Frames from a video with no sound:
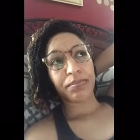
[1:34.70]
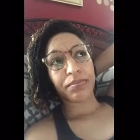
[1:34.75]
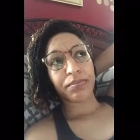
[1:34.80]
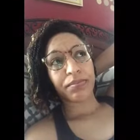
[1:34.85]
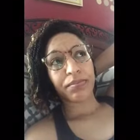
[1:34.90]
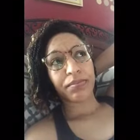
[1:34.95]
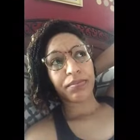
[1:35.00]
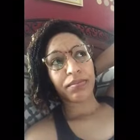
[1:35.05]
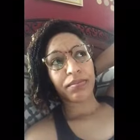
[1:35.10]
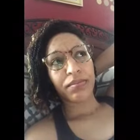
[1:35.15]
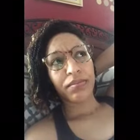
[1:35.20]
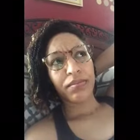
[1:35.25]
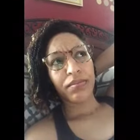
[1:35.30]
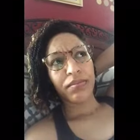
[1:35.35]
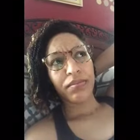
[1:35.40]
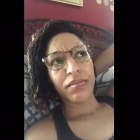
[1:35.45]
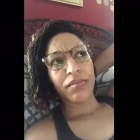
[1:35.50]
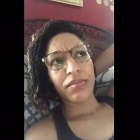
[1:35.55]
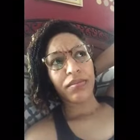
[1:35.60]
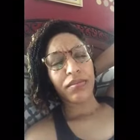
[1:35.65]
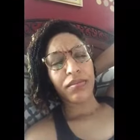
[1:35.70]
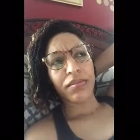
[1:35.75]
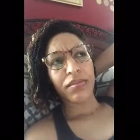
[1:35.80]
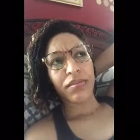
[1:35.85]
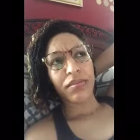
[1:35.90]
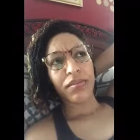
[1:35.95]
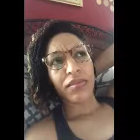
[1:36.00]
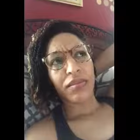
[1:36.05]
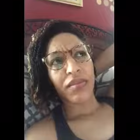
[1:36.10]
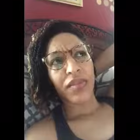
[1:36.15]

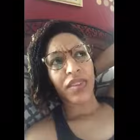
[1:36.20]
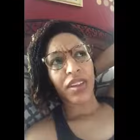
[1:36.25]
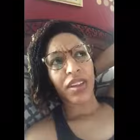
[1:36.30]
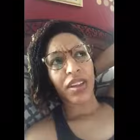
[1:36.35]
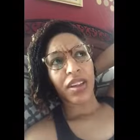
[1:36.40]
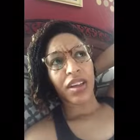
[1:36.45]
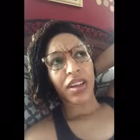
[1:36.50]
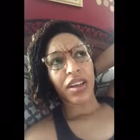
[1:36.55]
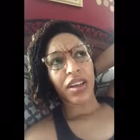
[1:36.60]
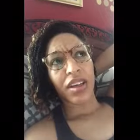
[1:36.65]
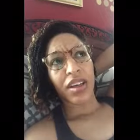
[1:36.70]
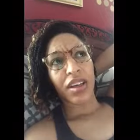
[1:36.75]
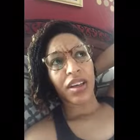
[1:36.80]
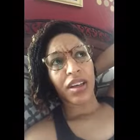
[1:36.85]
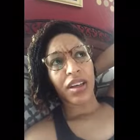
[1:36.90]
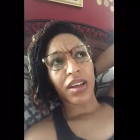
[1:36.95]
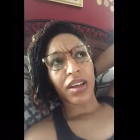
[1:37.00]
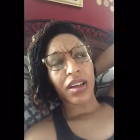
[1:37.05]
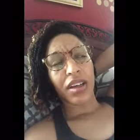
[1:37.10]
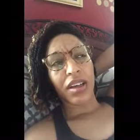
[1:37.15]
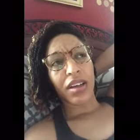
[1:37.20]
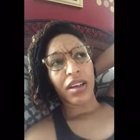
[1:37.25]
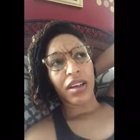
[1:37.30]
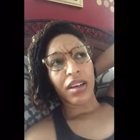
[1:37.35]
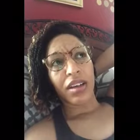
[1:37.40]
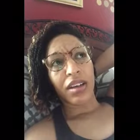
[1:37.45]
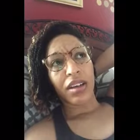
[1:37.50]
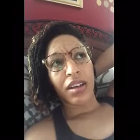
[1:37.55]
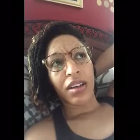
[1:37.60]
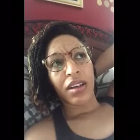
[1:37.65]

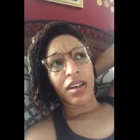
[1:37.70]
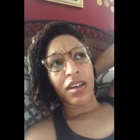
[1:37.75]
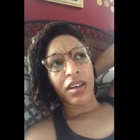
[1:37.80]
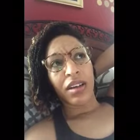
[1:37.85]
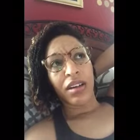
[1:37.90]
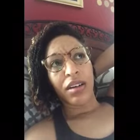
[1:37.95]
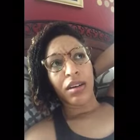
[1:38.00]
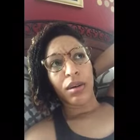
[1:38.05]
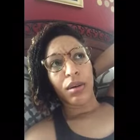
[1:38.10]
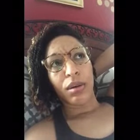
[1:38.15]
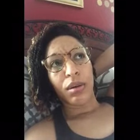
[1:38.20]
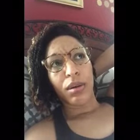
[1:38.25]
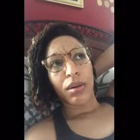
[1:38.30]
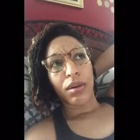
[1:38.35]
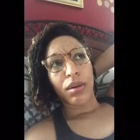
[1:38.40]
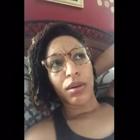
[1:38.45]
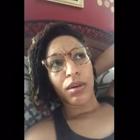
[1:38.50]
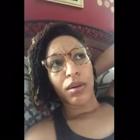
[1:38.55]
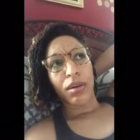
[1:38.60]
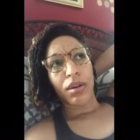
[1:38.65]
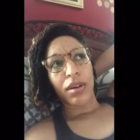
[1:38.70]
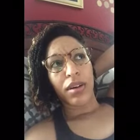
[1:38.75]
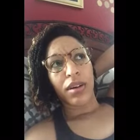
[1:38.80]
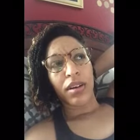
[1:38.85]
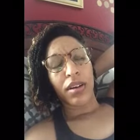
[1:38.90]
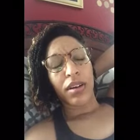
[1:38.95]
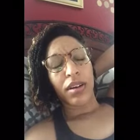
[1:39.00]
(silence)